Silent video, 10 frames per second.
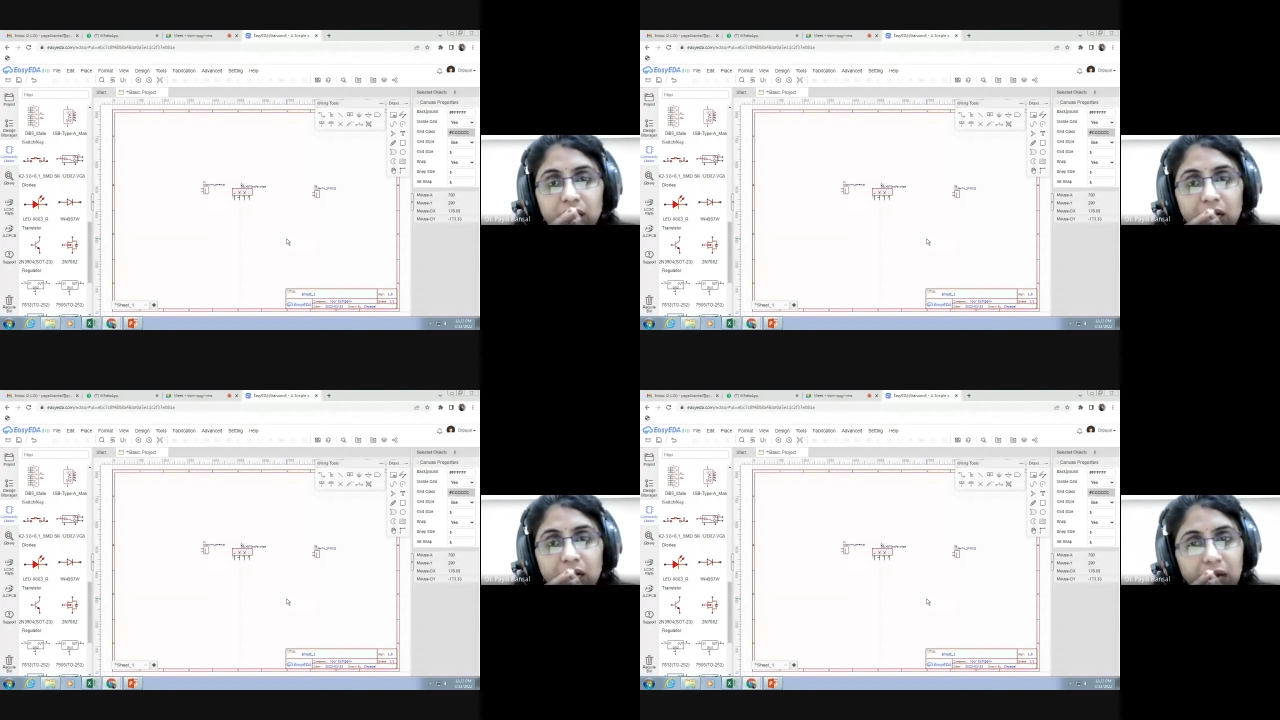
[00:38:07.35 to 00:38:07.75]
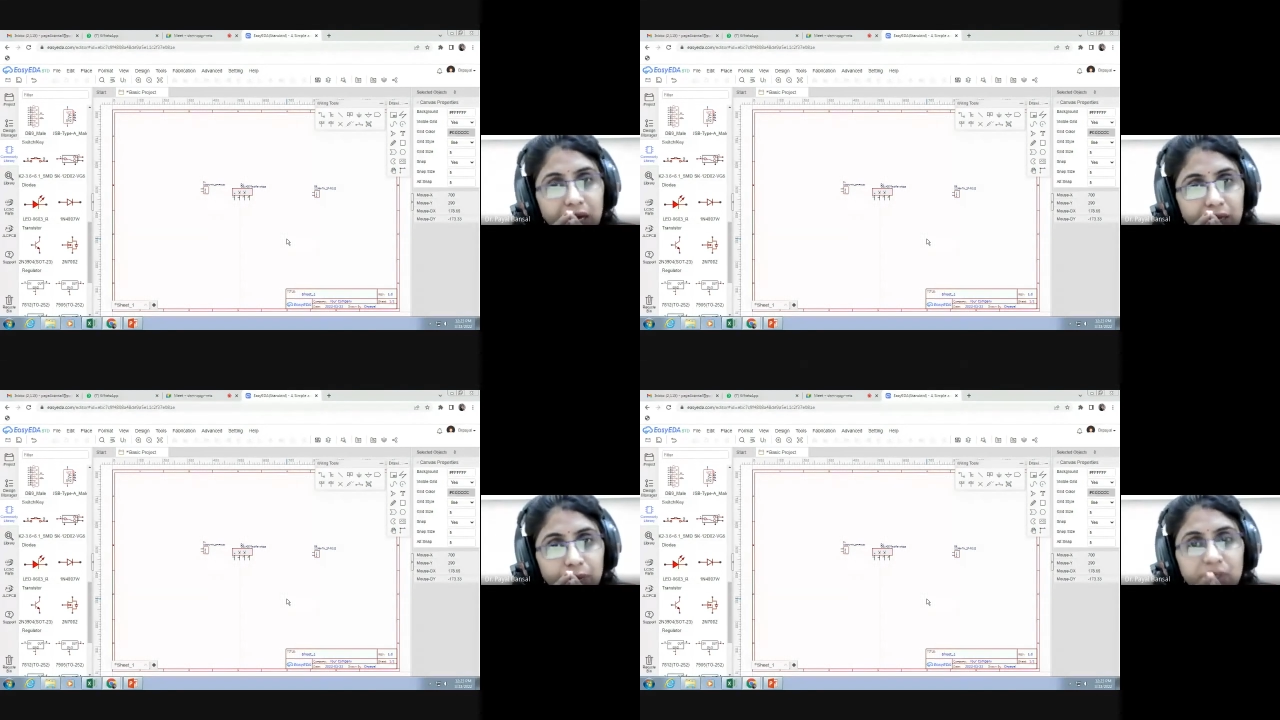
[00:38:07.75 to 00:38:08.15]
I
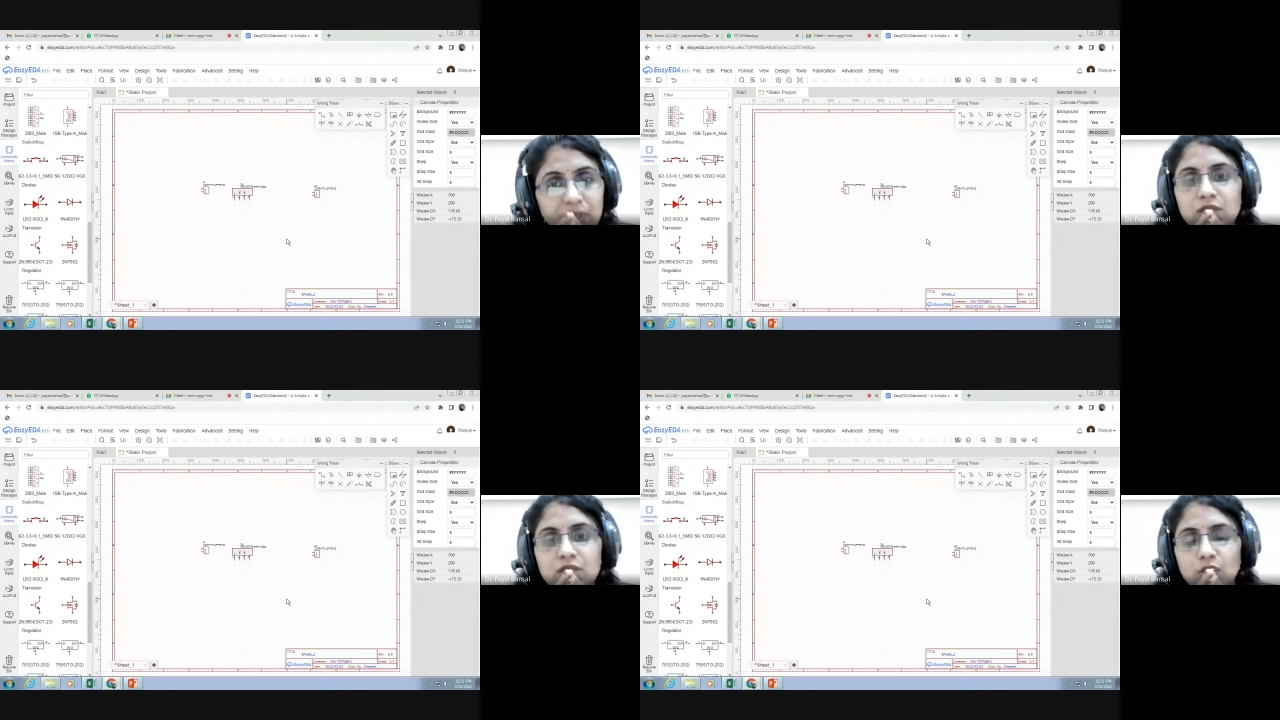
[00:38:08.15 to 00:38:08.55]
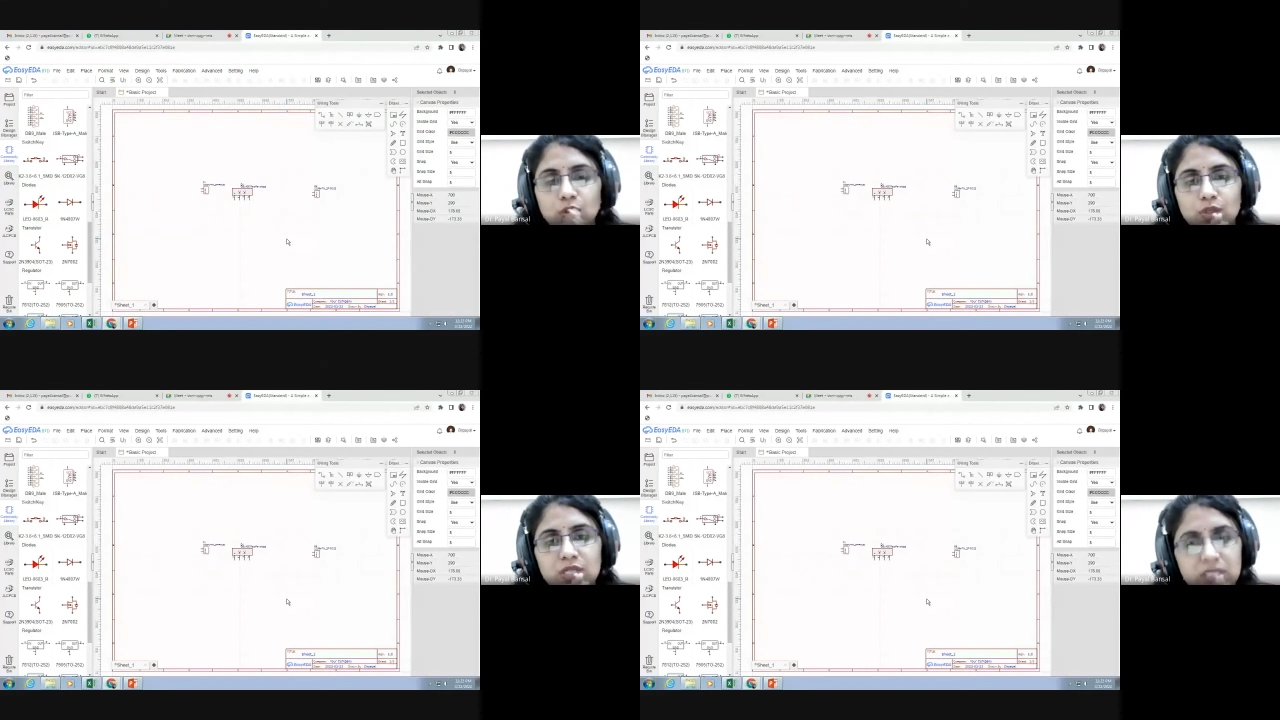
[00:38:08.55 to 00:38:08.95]
must use
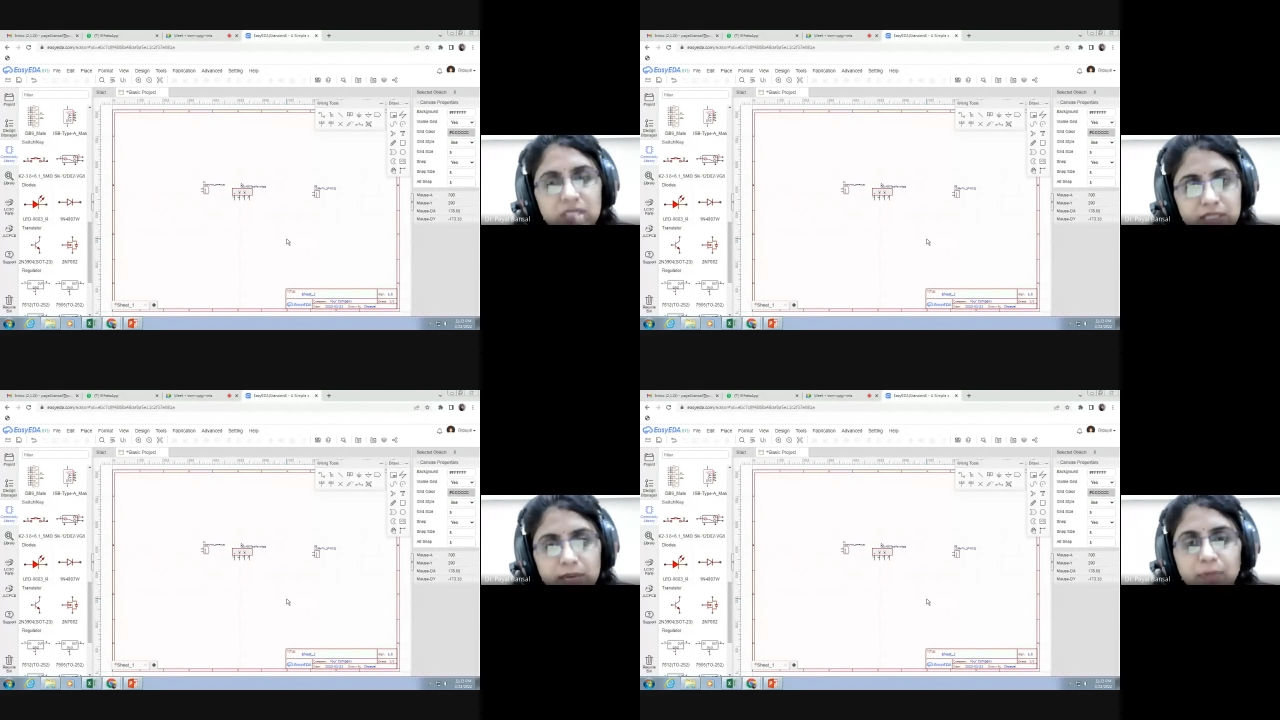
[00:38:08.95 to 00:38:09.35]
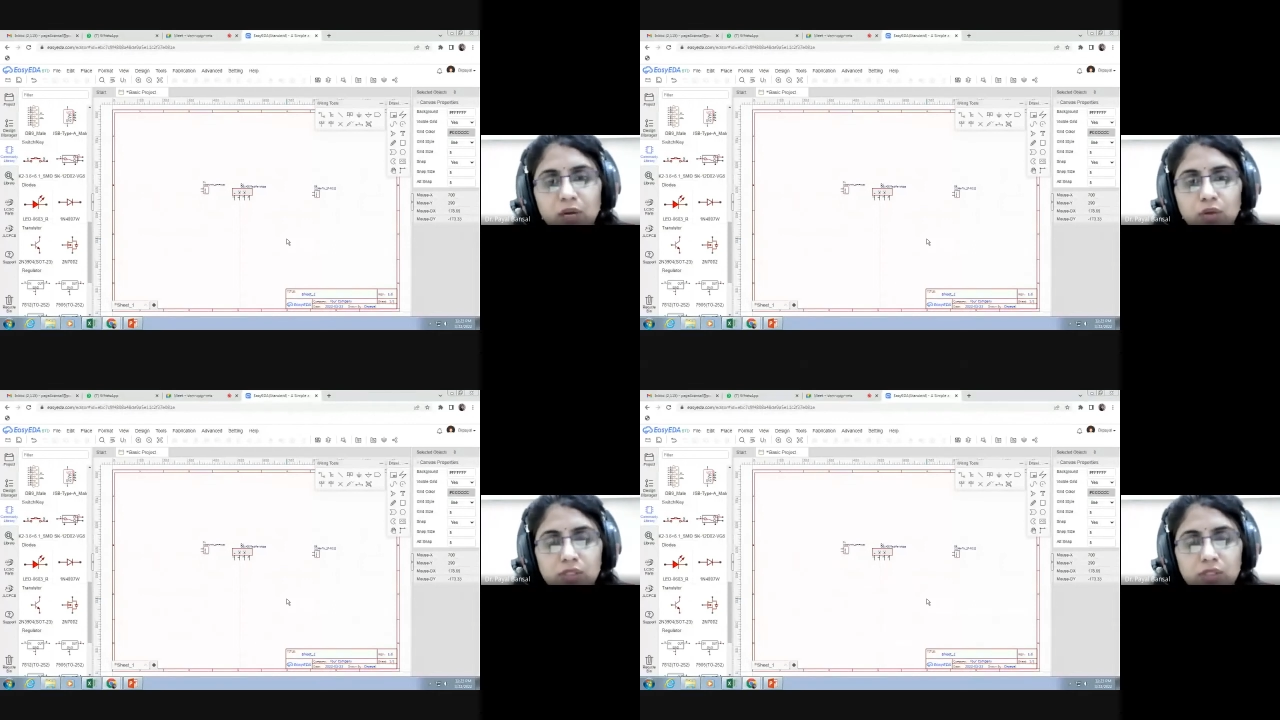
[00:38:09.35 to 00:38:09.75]
the step down
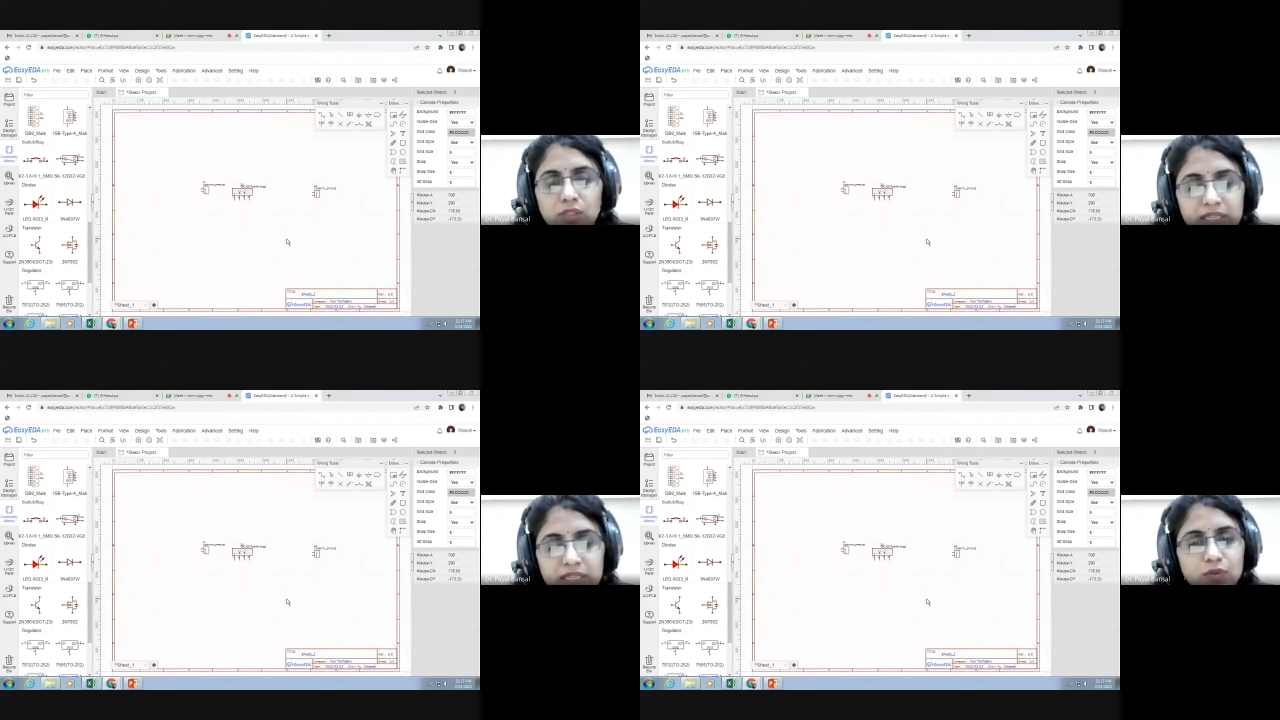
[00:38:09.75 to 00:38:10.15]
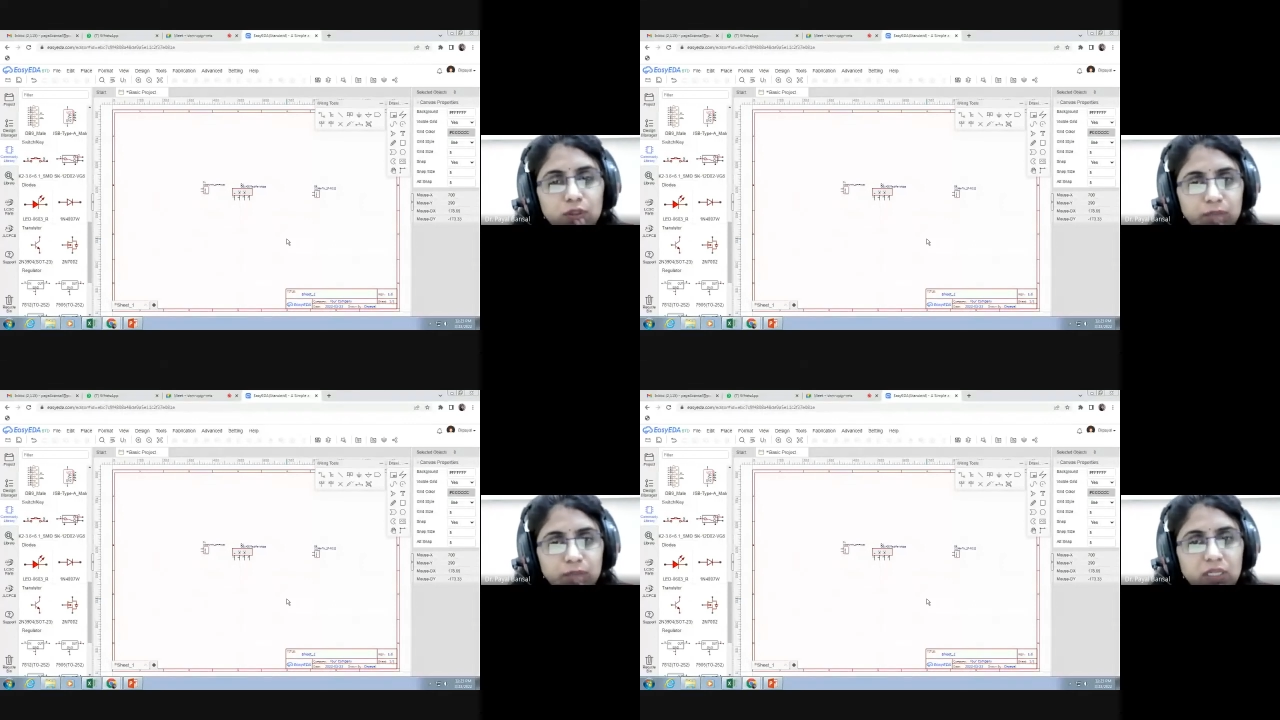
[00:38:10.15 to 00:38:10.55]

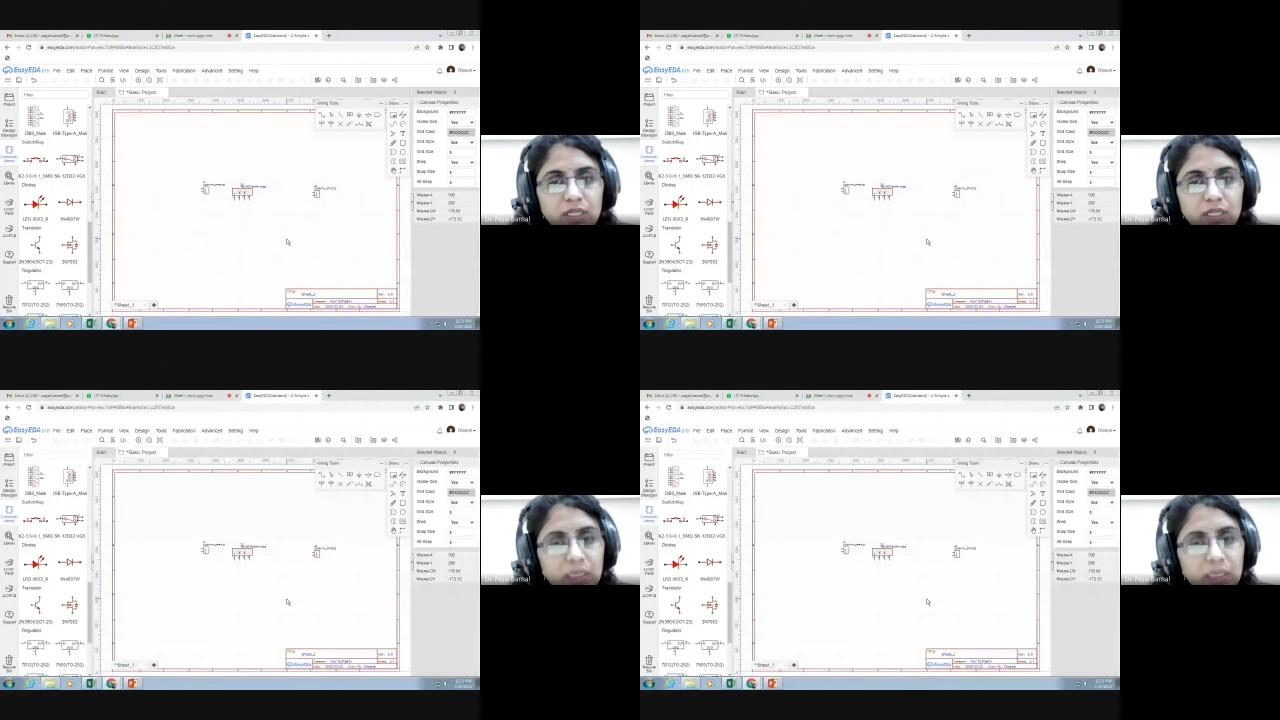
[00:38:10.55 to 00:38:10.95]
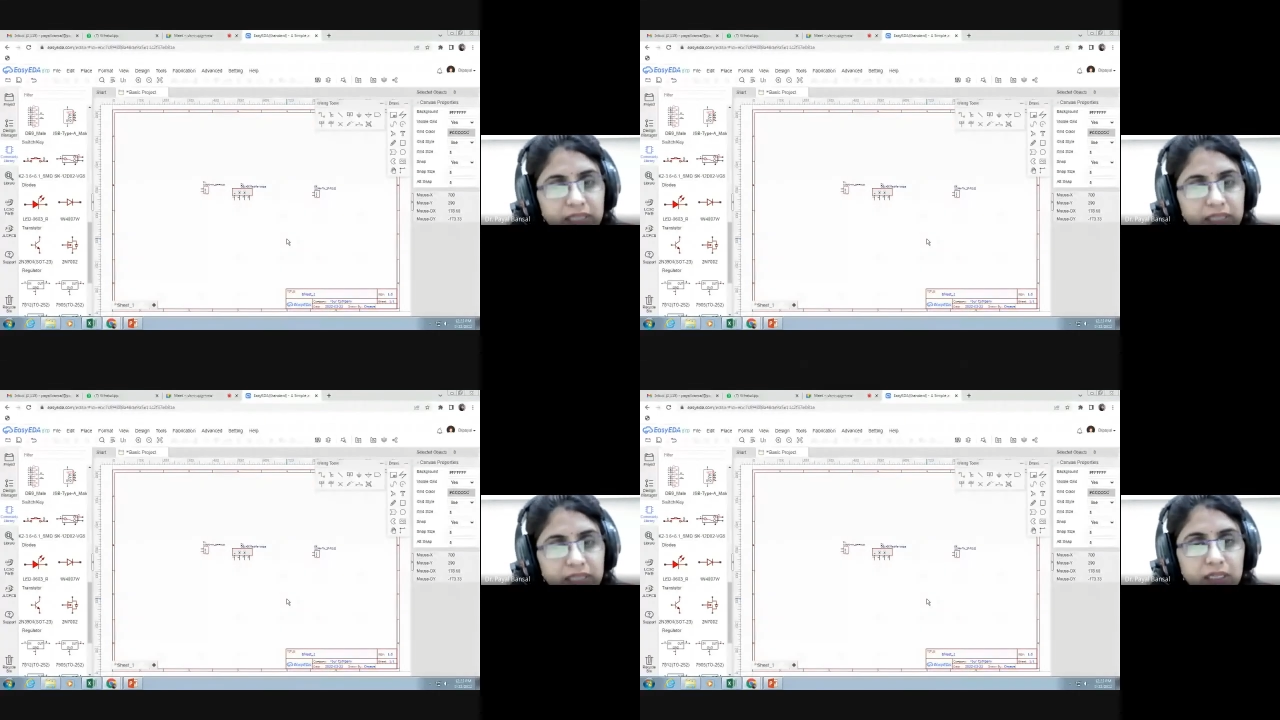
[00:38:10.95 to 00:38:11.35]
transformer in my
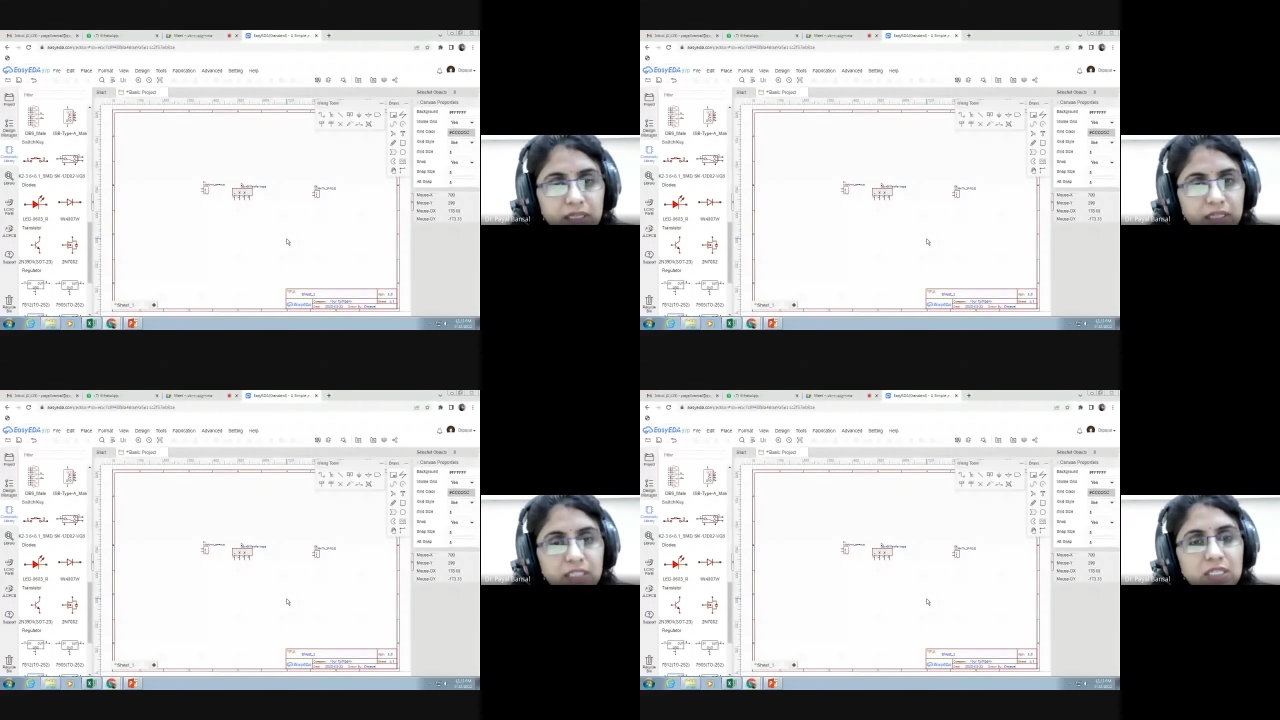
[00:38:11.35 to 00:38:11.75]
circuit